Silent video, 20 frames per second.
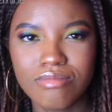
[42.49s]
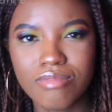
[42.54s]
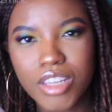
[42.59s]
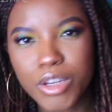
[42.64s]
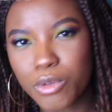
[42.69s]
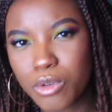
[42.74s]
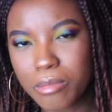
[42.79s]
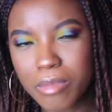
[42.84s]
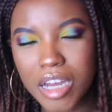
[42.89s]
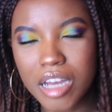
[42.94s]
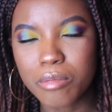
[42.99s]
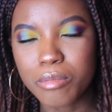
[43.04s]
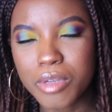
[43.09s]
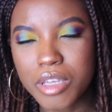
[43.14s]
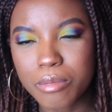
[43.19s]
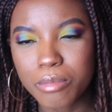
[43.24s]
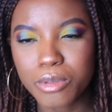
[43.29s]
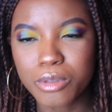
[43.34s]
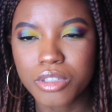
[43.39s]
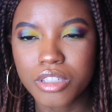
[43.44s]
and remind
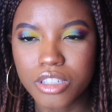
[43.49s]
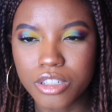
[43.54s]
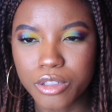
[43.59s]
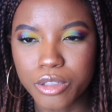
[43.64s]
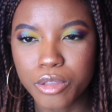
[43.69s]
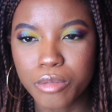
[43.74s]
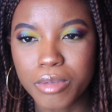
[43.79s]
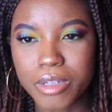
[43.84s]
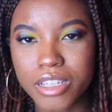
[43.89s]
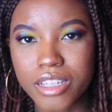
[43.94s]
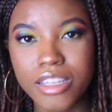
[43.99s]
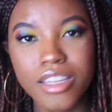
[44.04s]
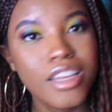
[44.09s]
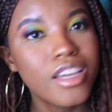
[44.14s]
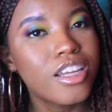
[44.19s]
people to do, but